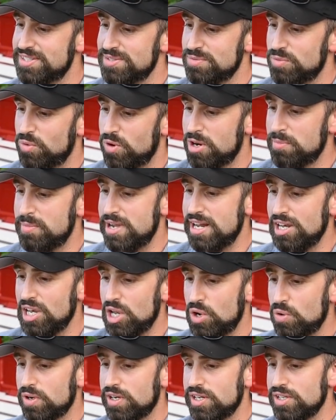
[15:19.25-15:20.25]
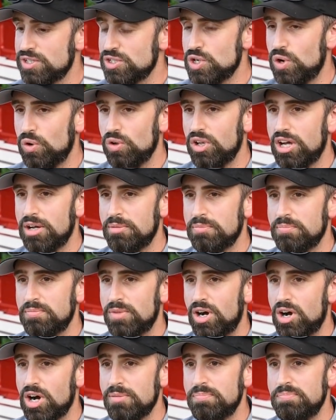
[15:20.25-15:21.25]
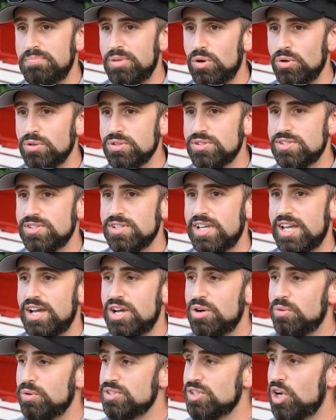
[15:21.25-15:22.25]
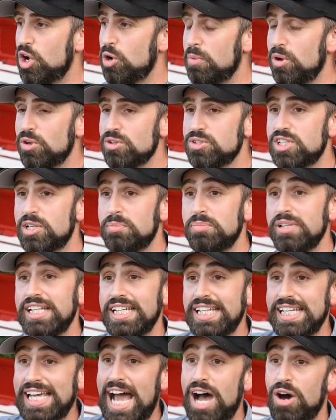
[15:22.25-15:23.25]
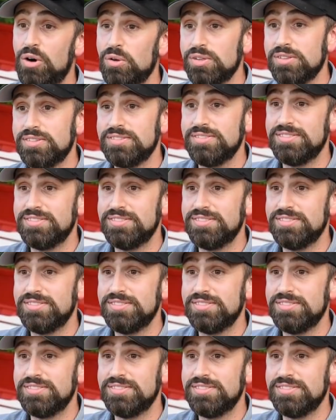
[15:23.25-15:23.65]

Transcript: one of my lower control arm bolts was almost completely out